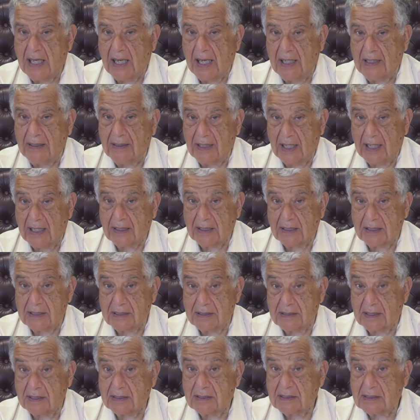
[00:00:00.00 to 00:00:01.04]
And that
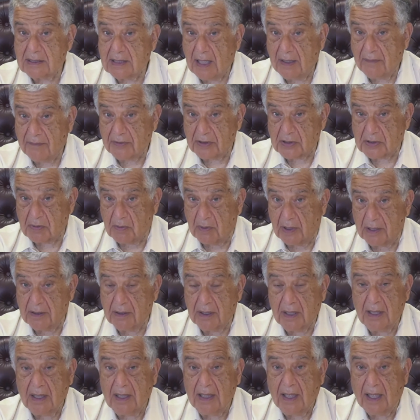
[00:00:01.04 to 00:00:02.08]
is the toughest one,
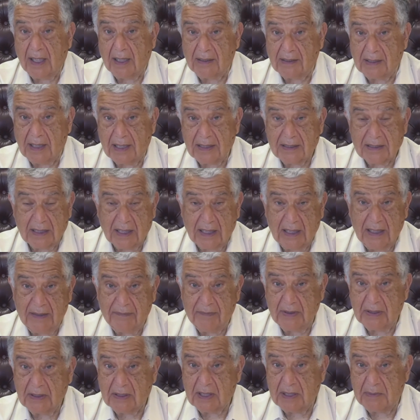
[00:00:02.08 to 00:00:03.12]
and that's
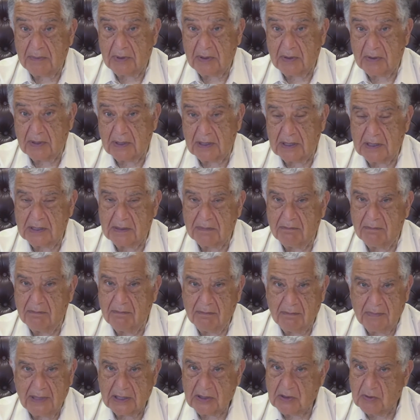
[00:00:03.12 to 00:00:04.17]
even communities
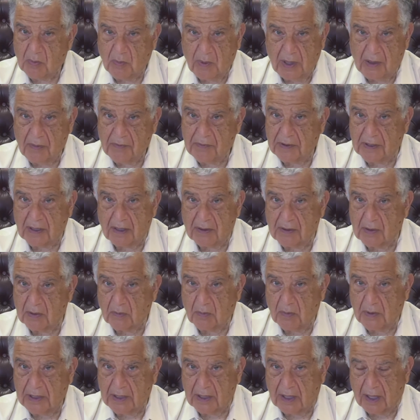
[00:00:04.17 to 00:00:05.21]
much wealthier than
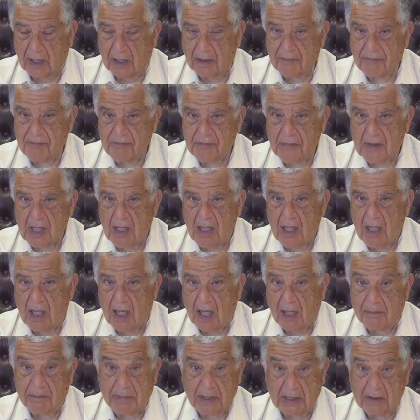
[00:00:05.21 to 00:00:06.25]
we are
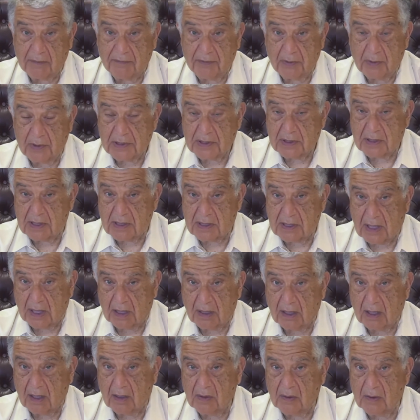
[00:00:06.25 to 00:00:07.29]
being forced to
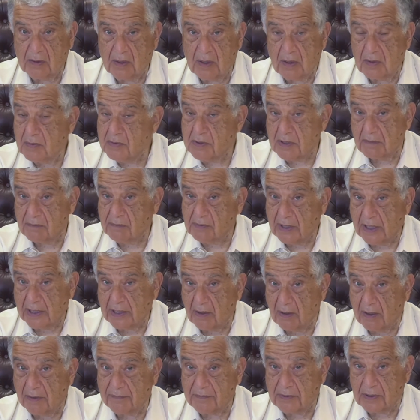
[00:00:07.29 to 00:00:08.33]
send loads of
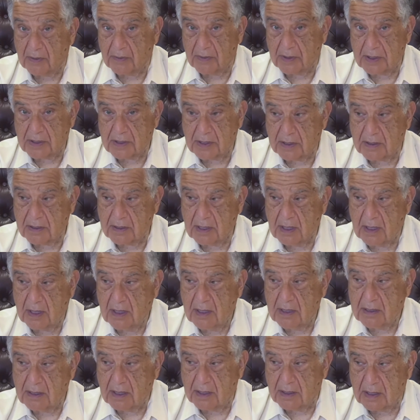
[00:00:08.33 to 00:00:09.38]
layoff notices
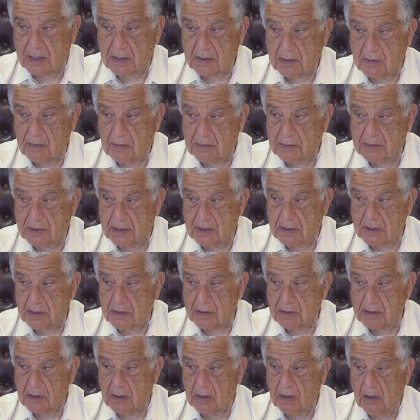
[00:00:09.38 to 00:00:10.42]
to their school
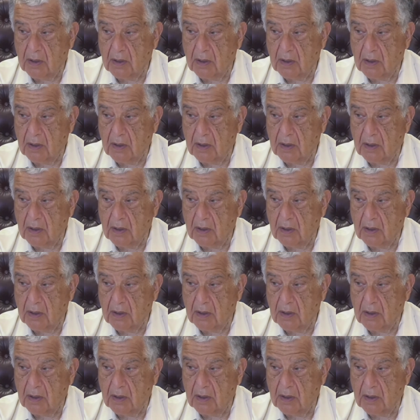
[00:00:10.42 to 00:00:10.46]
teachers.